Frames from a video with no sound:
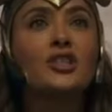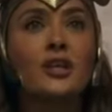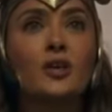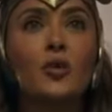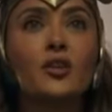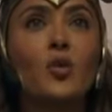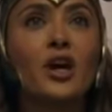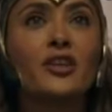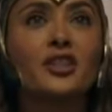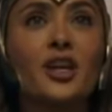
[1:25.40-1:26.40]
them to fight
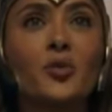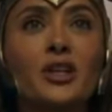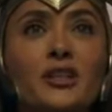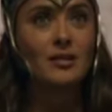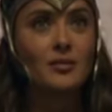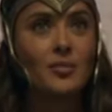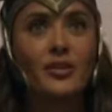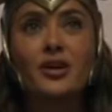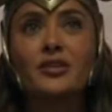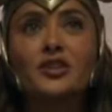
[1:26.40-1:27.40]
while controlling their
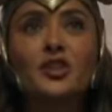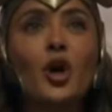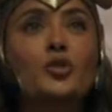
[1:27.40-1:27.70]
mind.